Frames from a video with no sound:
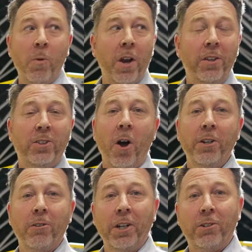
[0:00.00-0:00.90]
one of these
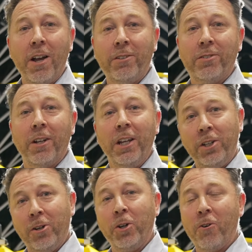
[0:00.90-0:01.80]
Hydraulink trucks.
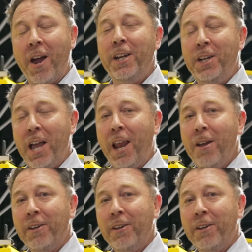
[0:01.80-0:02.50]
You'd look great in yellow.